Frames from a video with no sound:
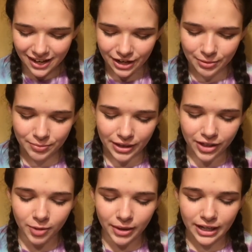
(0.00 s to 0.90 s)
I
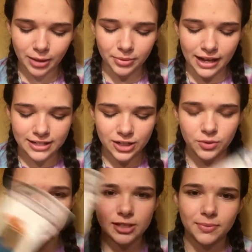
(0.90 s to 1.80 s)
thought about getting plastic
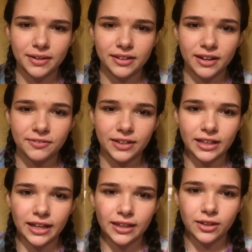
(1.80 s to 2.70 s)
ones, but I feel
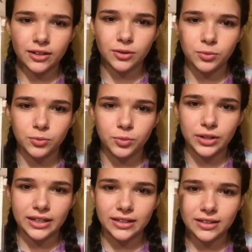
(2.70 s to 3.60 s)
like the
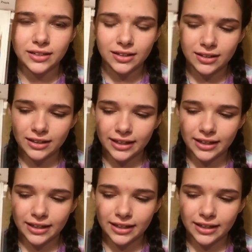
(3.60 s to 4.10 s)
wooden,